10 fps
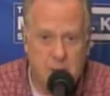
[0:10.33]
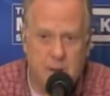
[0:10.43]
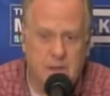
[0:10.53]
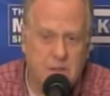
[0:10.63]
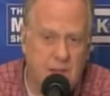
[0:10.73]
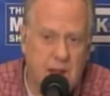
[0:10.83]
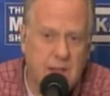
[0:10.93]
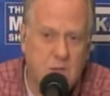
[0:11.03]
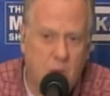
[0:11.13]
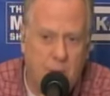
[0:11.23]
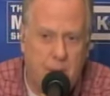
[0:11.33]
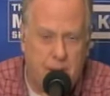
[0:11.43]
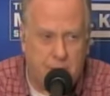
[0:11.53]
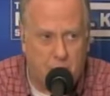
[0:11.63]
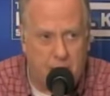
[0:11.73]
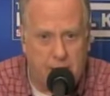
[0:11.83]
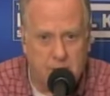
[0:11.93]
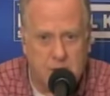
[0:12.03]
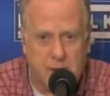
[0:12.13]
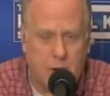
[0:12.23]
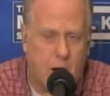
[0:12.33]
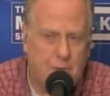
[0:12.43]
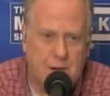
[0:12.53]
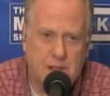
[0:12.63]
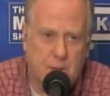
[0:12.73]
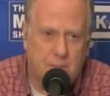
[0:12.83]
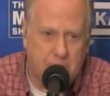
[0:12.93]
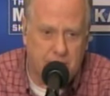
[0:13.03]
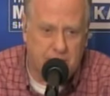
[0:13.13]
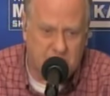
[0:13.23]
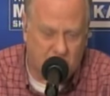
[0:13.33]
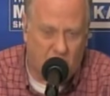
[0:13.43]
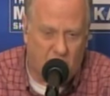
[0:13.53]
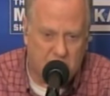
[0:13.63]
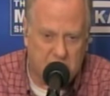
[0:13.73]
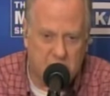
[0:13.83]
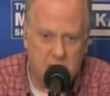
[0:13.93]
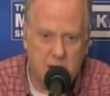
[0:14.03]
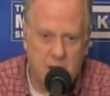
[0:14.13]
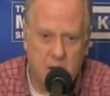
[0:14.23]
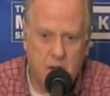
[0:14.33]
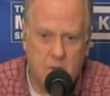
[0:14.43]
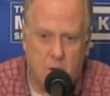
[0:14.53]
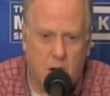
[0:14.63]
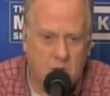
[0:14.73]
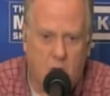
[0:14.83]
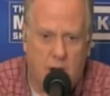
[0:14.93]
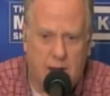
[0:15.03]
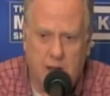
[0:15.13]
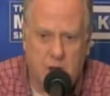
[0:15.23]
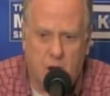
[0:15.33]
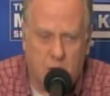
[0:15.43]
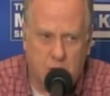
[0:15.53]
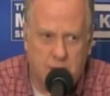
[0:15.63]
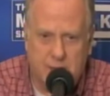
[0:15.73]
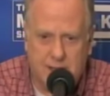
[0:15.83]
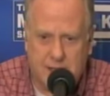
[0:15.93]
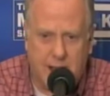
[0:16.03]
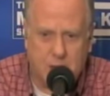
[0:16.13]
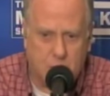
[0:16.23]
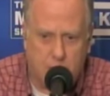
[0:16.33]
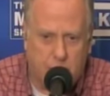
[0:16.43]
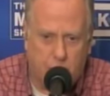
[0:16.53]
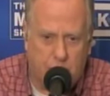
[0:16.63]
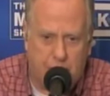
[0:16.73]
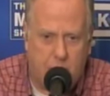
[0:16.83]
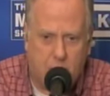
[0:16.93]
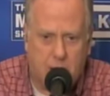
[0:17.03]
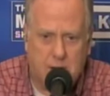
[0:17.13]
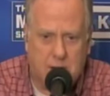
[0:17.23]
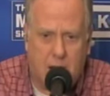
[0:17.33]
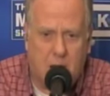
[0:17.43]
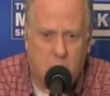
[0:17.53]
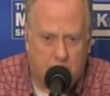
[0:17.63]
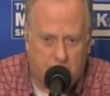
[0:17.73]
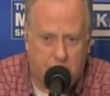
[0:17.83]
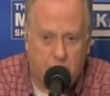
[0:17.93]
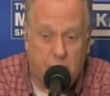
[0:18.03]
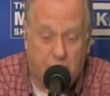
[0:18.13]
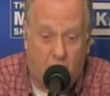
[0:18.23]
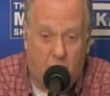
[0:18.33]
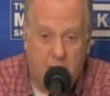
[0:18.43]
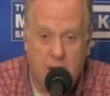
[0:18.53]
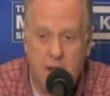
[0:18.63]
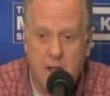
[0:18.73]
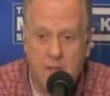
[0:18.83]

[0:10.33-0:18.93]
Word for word: Because if they get swept by the Braves and their offense completely stalls, we're all talking, you know, the, the sands are running through the hourglass a lot quicker than we thought.